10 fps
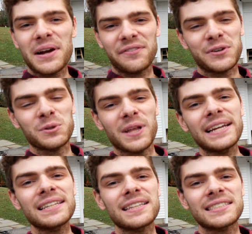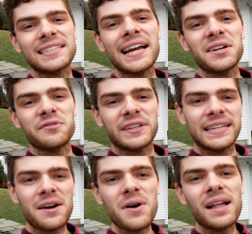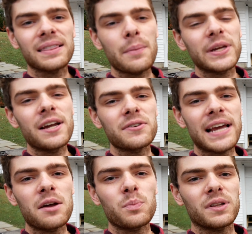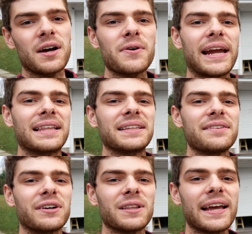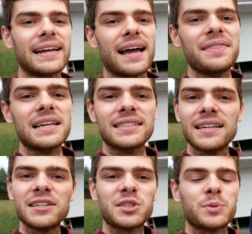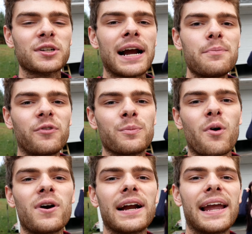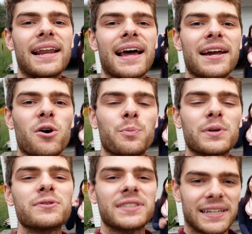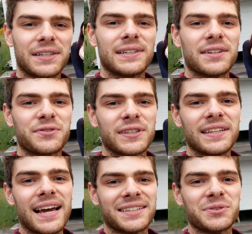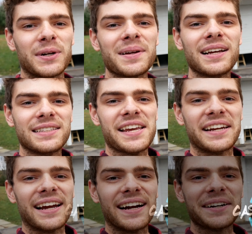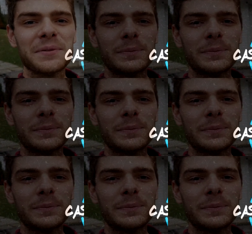If you liked this style video, let me know down below and leave a like on this. Subscribe for more and I hope you stick around for the next one. Take care.